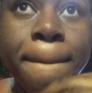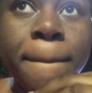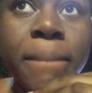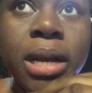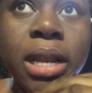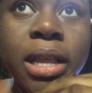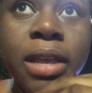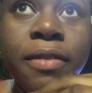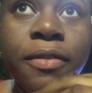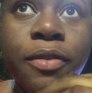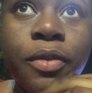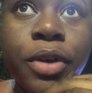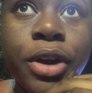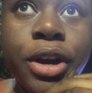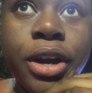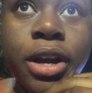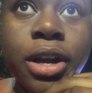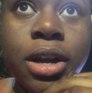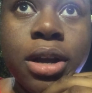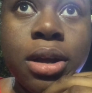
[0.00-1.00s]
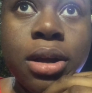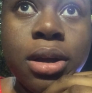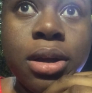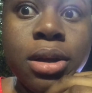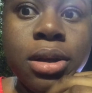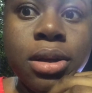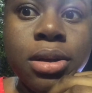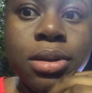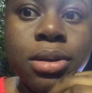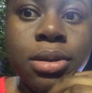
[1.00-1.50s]
I leave work.
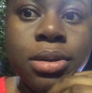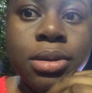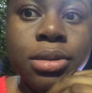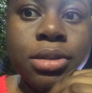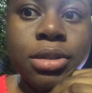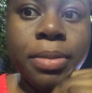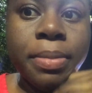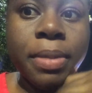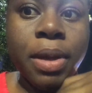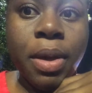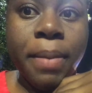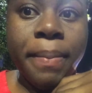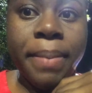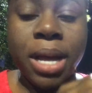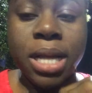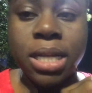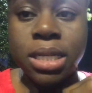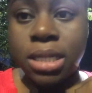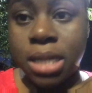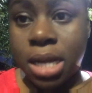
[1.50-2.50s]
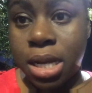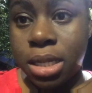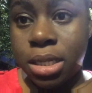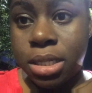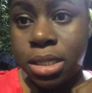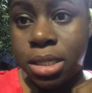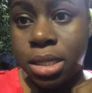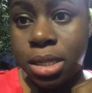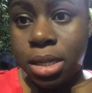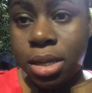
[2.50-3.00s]
So I'm going to
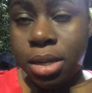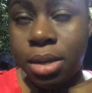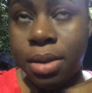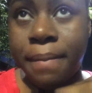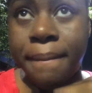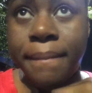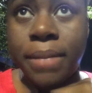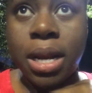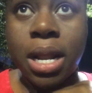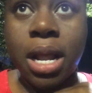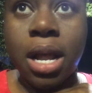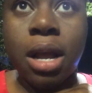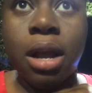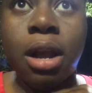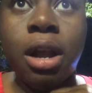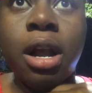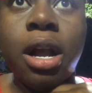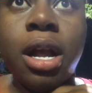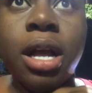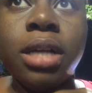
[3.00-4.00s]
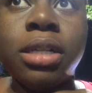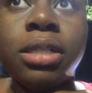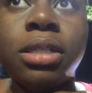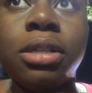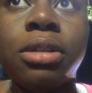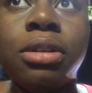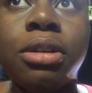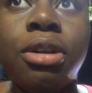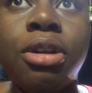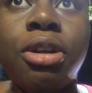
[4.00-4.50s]
taxi. I'm going to cross
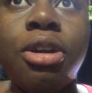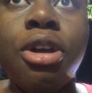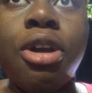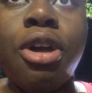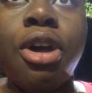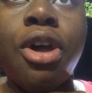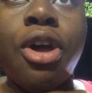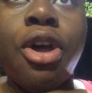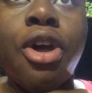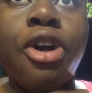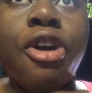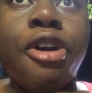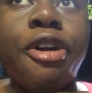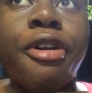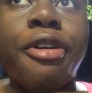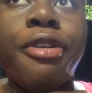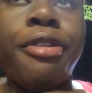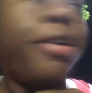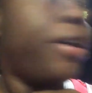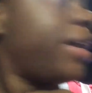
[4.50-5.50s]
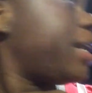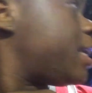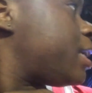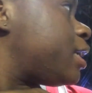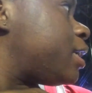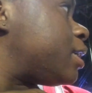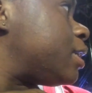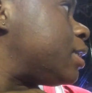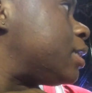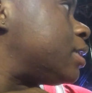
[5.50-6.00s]
the road.
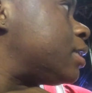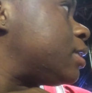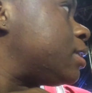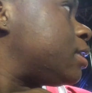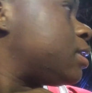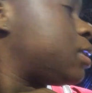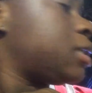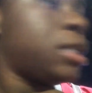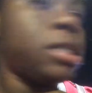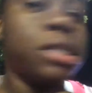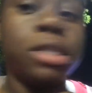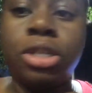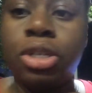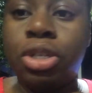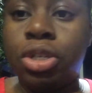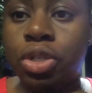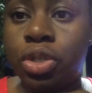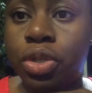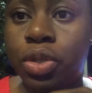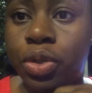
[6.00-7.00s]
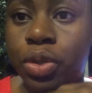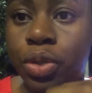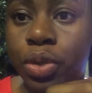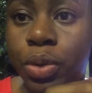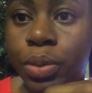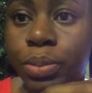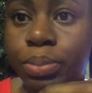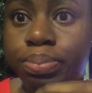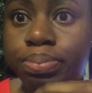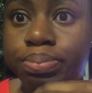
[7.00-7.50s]
So
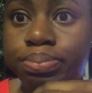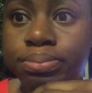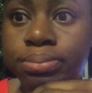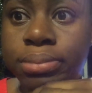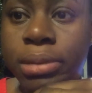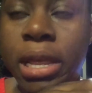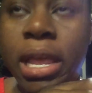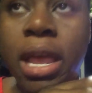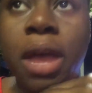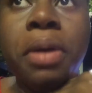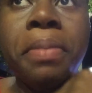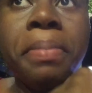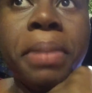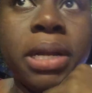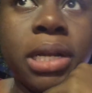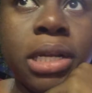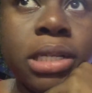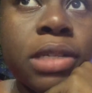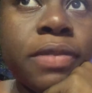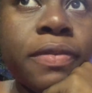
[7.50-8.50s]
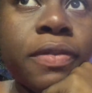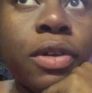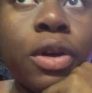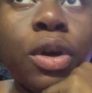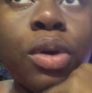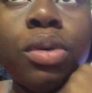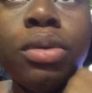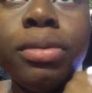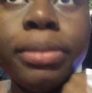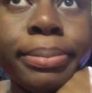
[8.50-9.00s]
there, if I'm not going to
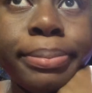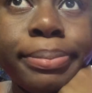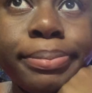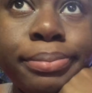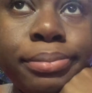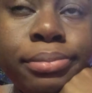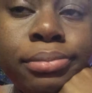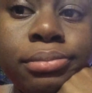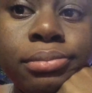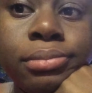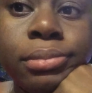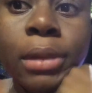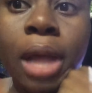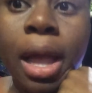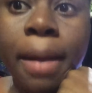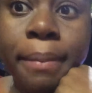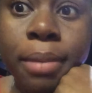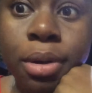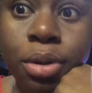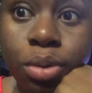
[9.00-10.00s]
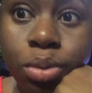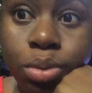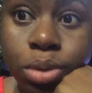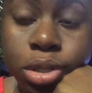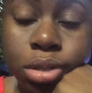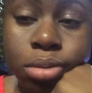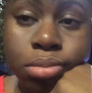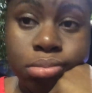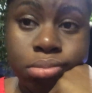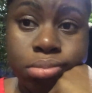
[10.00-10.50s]
go, I'm cool.